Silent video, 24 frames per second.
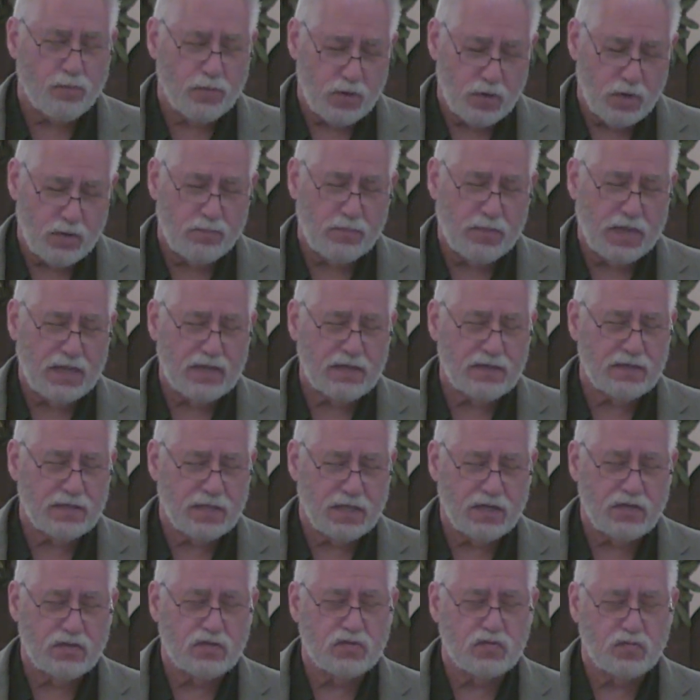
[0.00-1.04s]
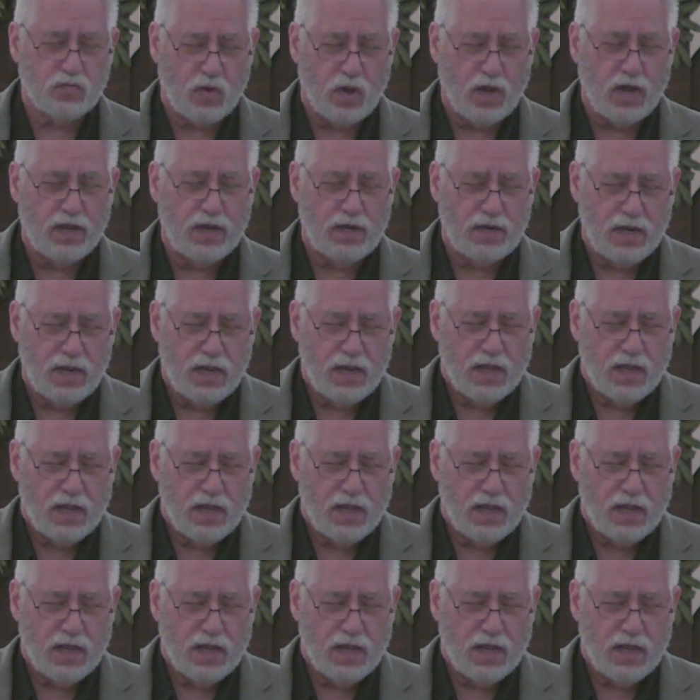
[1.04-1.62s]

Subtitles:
you to make things right.